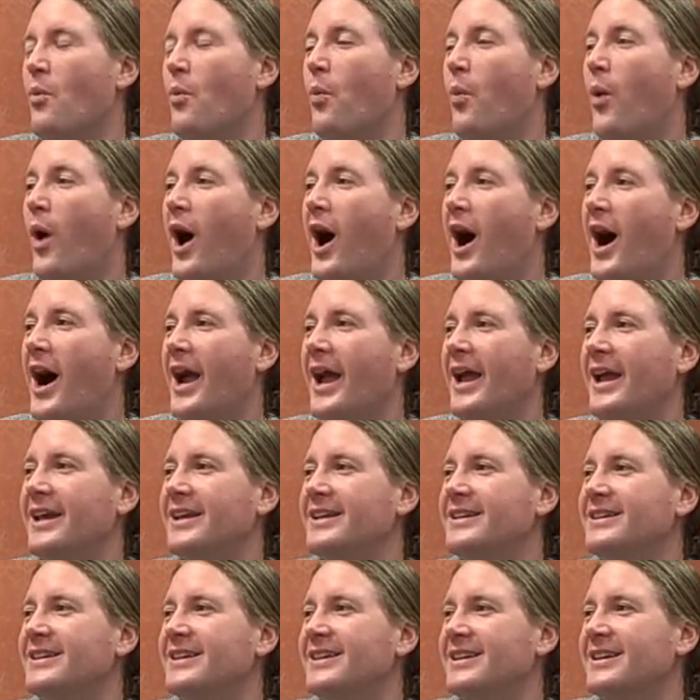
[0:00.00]

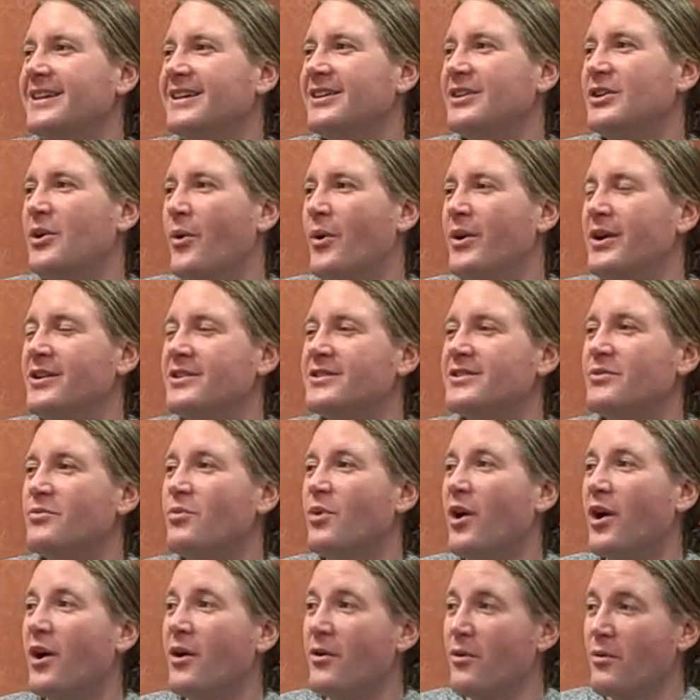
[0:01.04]
wine
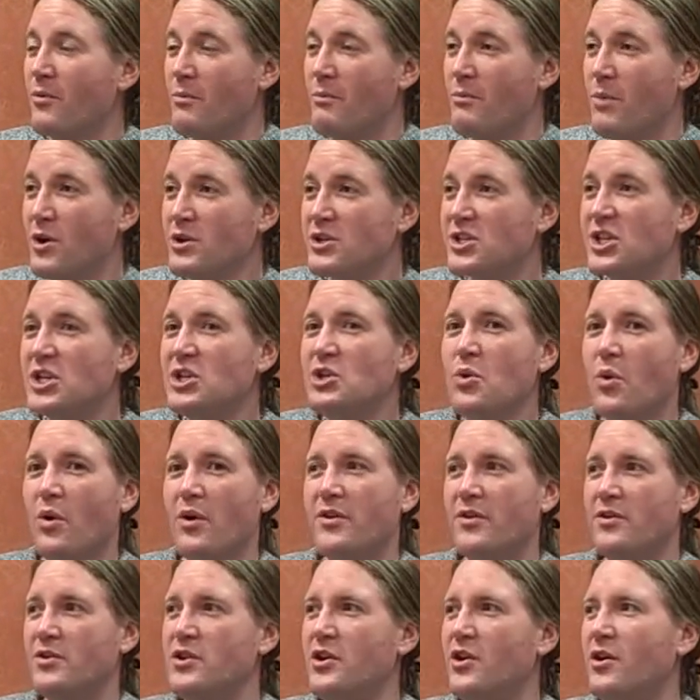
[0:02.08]
we're a mostly
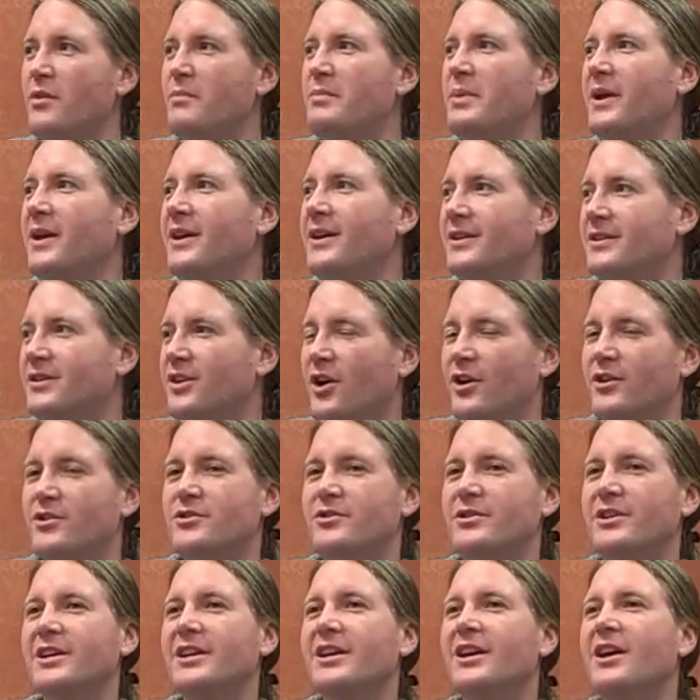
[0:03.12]
Northern European
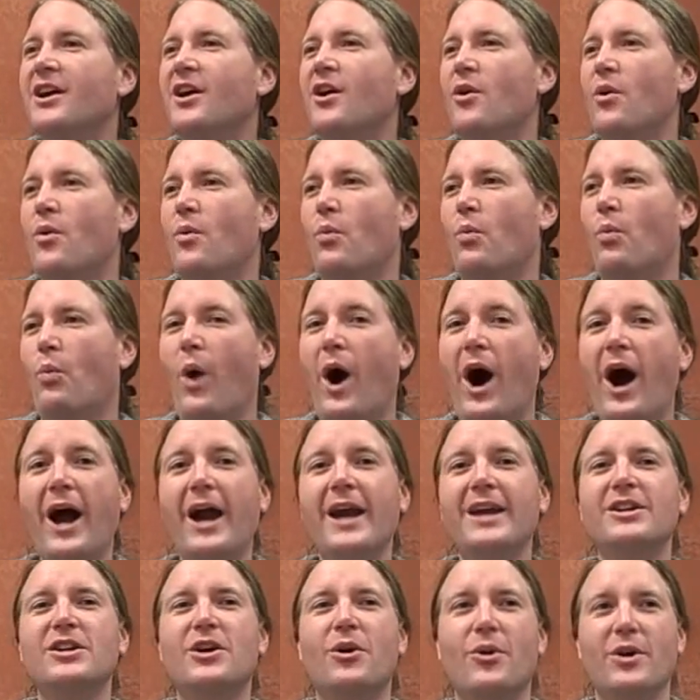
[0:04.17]
country.
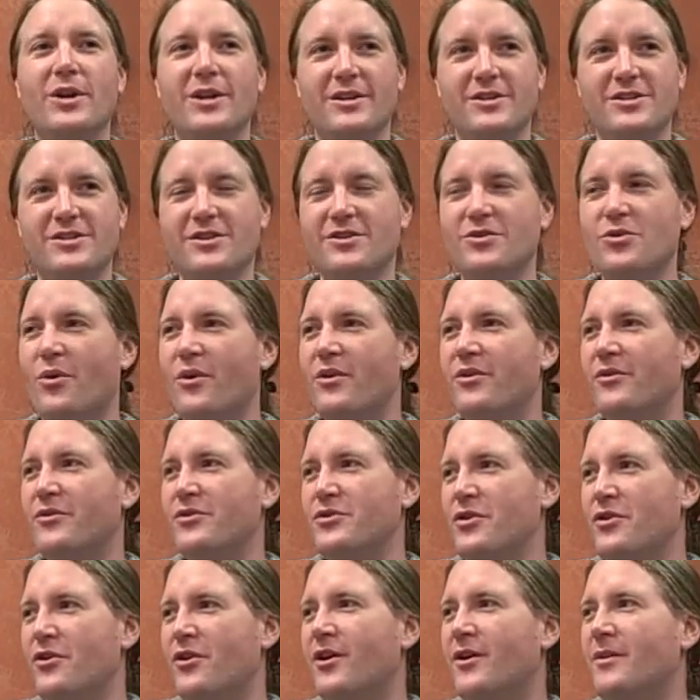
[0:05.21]
Wine going into Northern
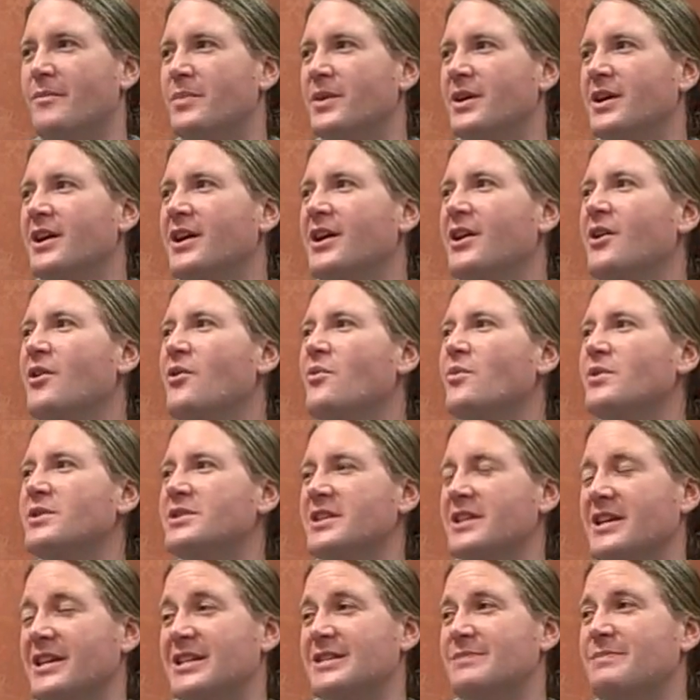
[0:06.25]
Europe was
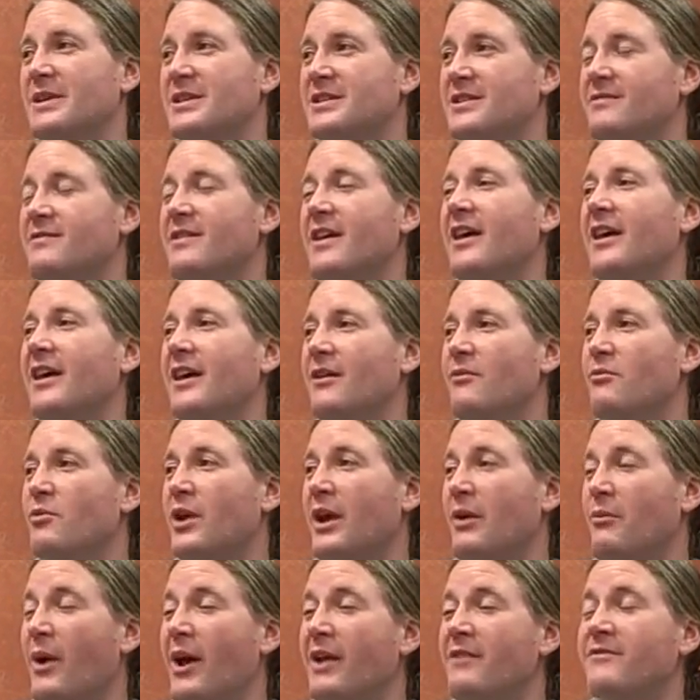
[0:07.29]
an expensive,
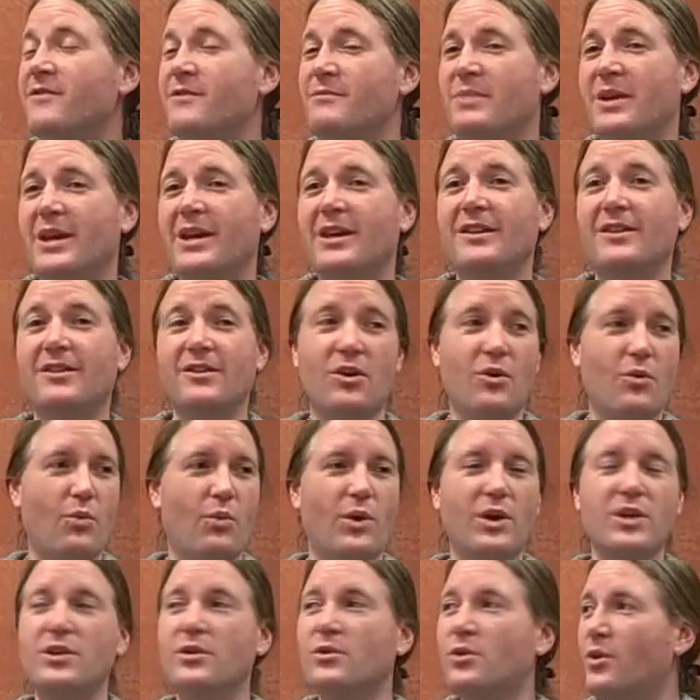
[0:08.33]
it went from being
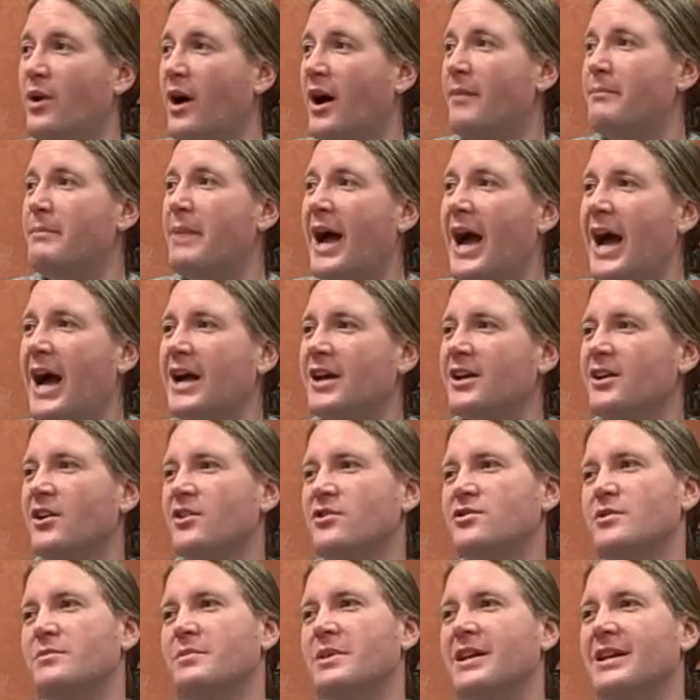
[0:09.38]
what you grew out back
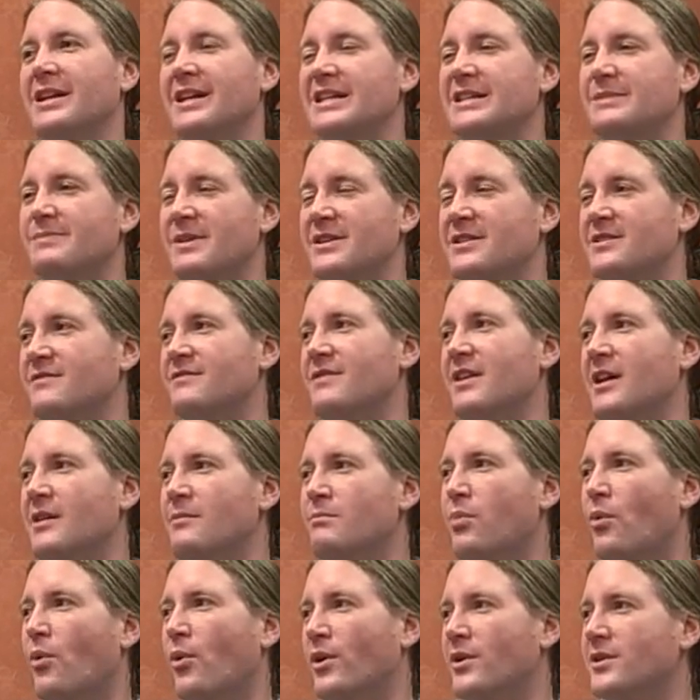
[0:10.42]
to being an expensive
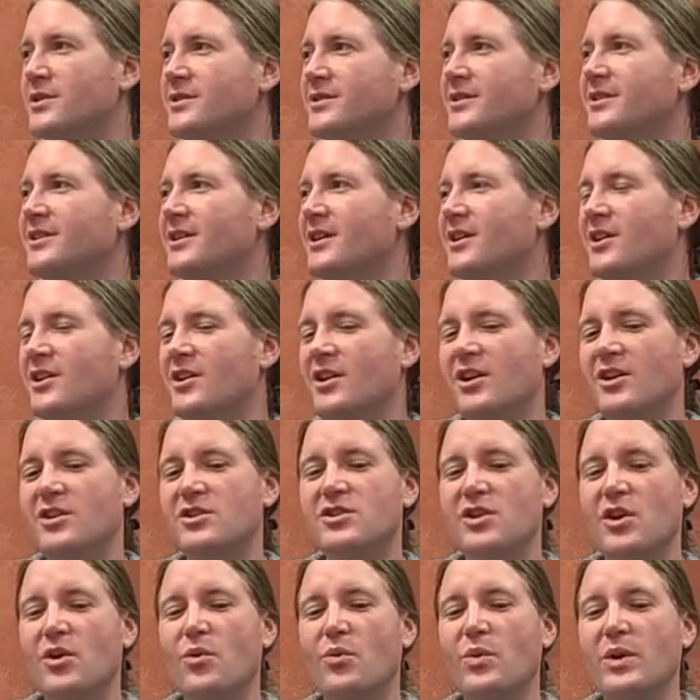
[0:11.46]
import. And
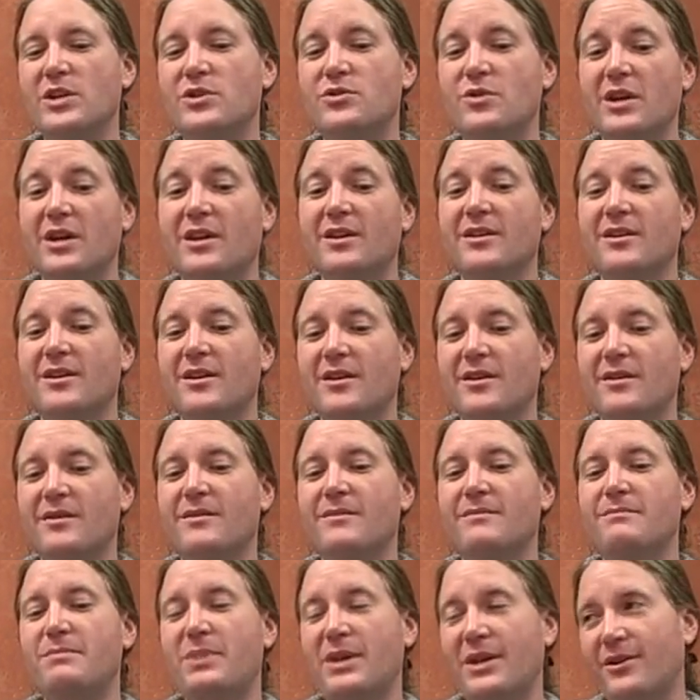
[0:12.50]
so we drink
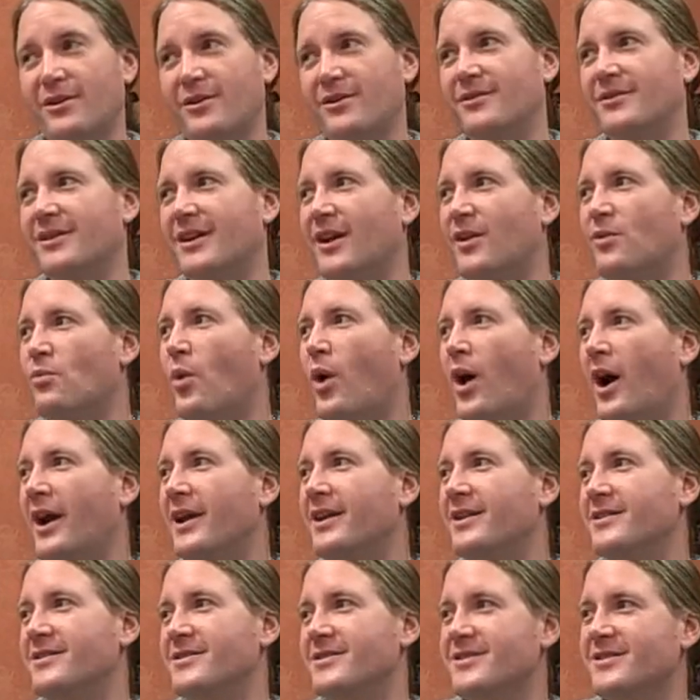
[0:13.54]
beer, and
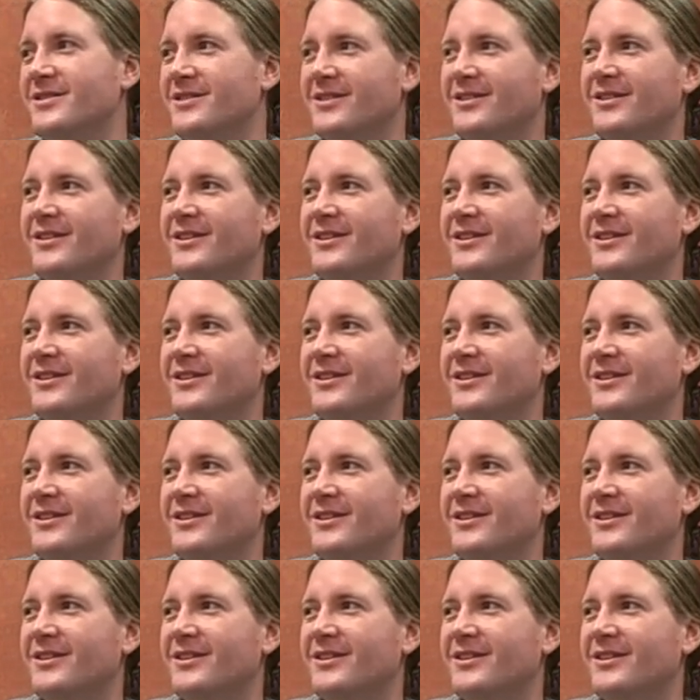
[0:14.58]
wine is